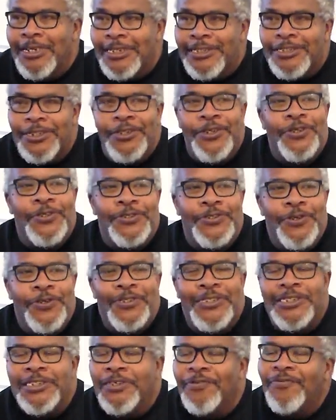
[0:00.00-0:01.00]
The Senators are
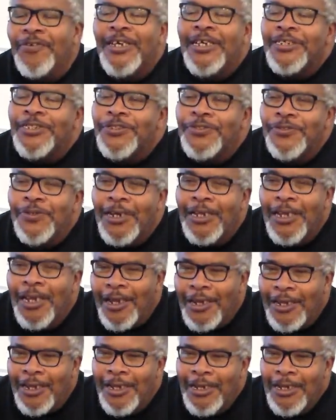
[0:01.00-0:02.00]
on TV at 2
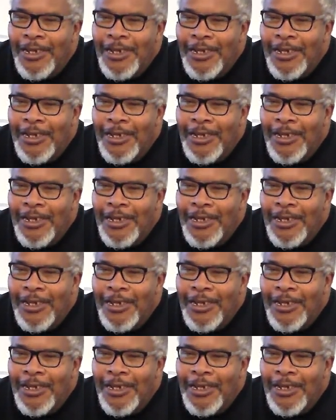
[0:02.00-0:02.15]
o'clock.